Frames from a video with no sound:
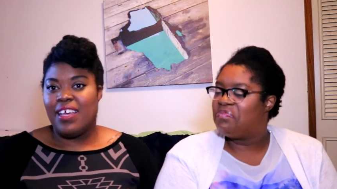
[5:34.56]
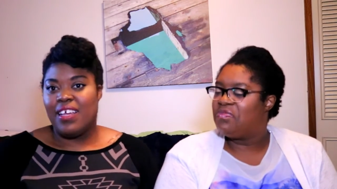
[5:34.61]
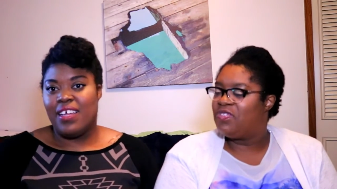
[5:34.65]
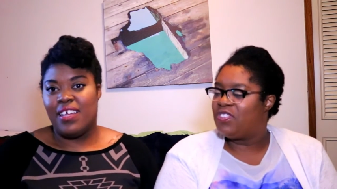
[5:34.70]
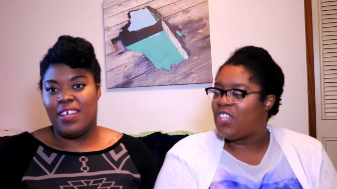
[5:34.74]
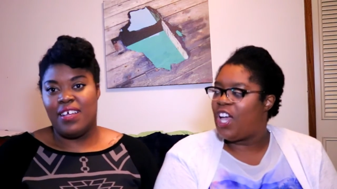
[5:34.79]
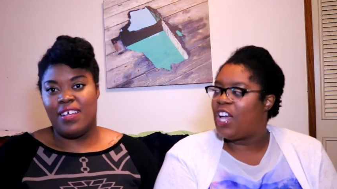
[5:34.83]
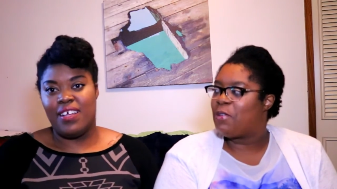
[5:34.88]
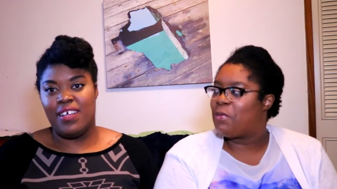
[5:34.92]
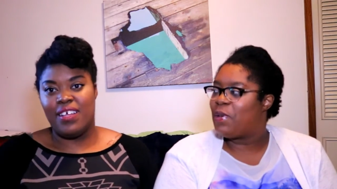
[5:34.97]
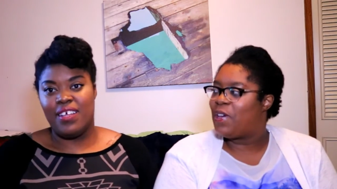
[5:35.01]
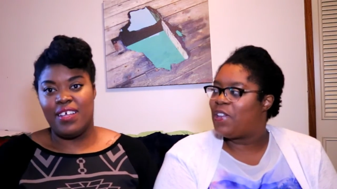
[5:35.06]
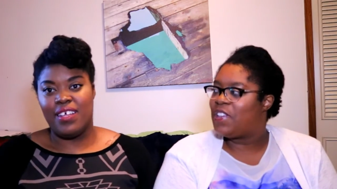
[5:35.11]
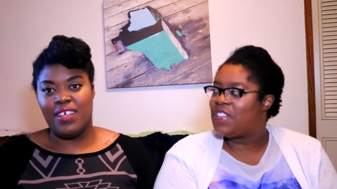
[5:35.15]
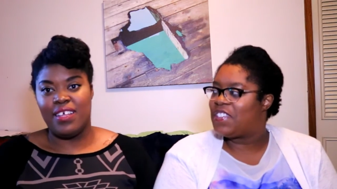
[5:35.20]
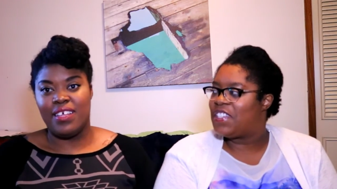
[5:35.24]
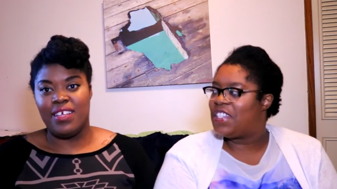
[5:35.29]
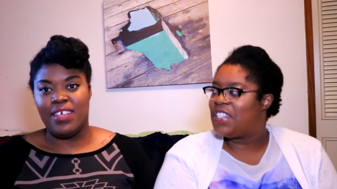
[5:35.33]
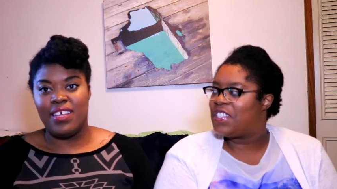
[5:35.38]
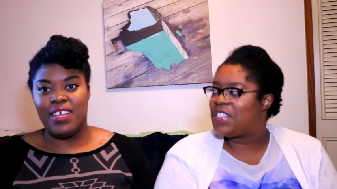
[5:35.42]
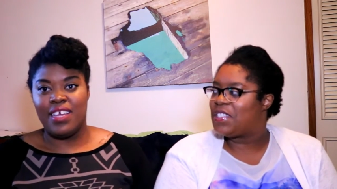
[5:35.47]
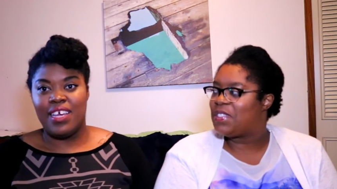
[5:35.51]
Speaker 1: talk about us
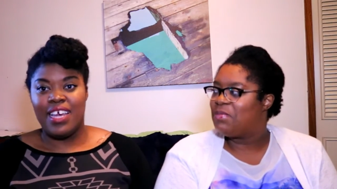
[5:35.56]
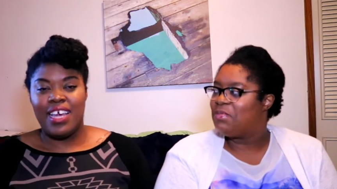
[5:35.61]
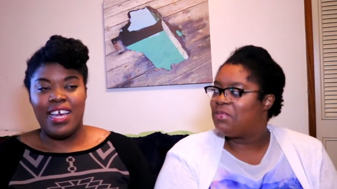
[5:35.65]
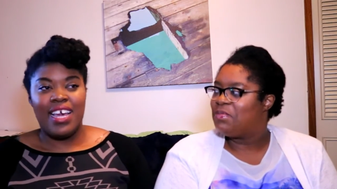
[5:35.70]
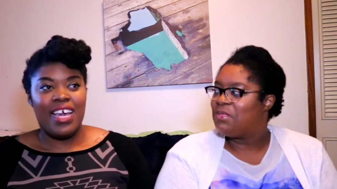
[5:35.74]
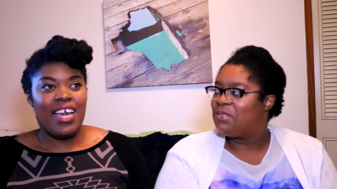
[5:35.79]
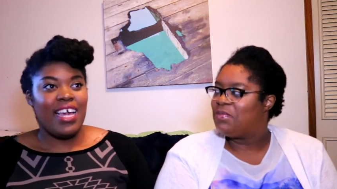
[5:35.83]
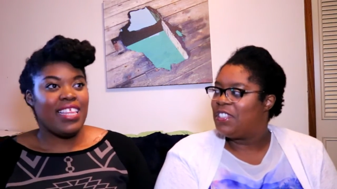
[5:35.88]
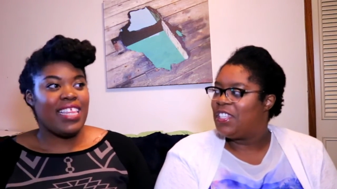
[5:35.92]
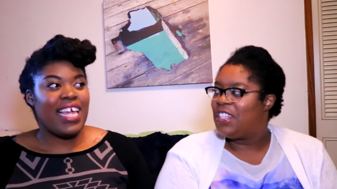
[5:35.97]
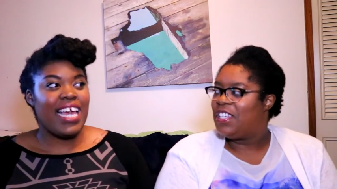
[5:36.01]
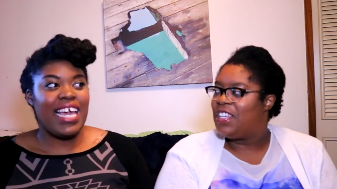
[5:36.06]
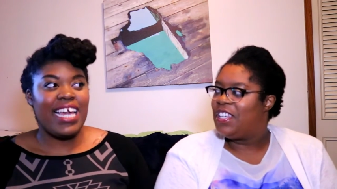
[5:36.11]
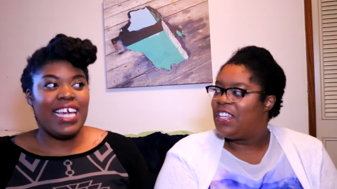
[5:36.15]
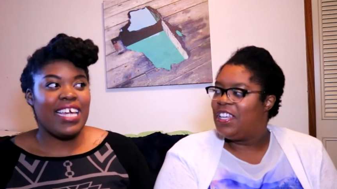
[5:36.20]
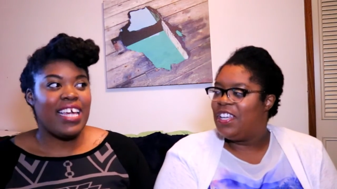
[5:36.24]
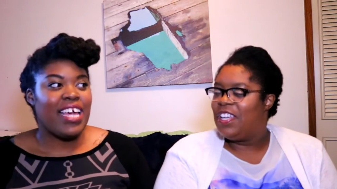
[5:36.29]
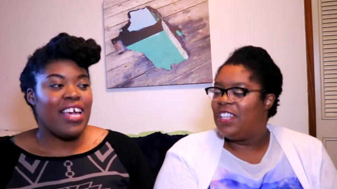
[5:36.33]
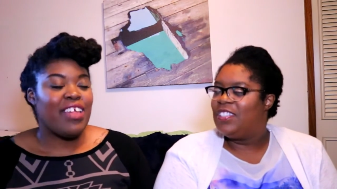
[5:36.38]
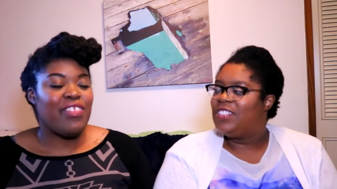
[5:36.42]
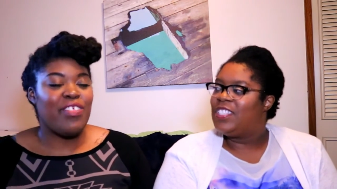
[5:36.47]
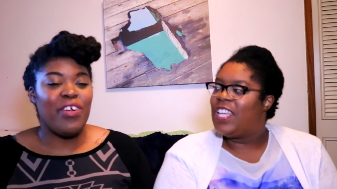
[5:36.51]
this. Like
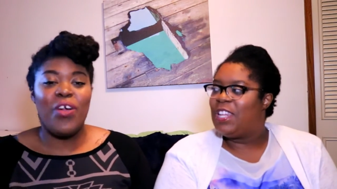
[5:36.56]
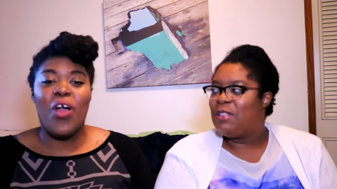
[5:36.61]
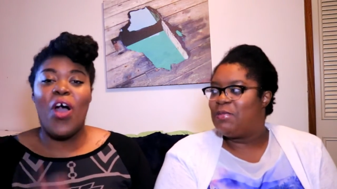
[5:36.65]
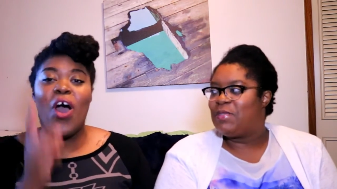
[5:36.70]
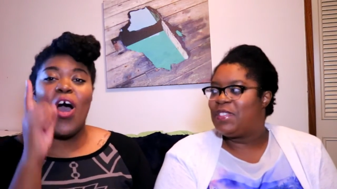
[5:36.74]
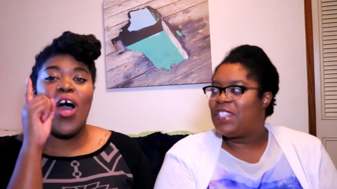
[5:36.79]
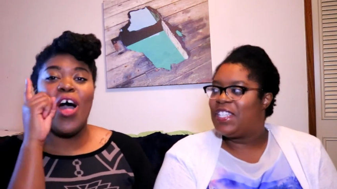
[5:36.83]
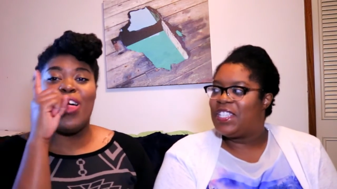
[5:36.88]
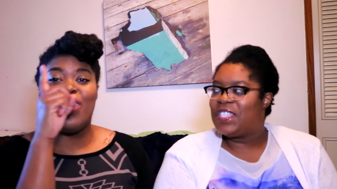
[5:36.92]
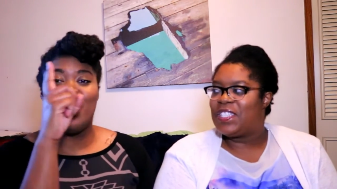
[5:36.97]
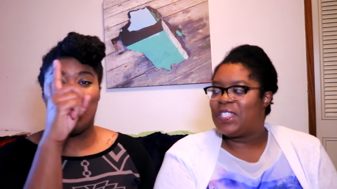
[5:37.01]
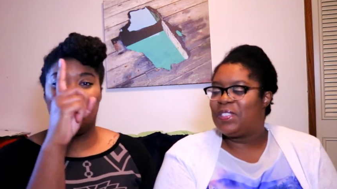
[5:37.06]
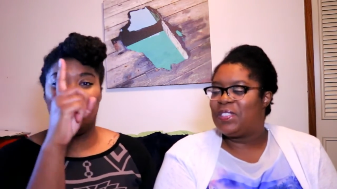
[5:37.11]
they're all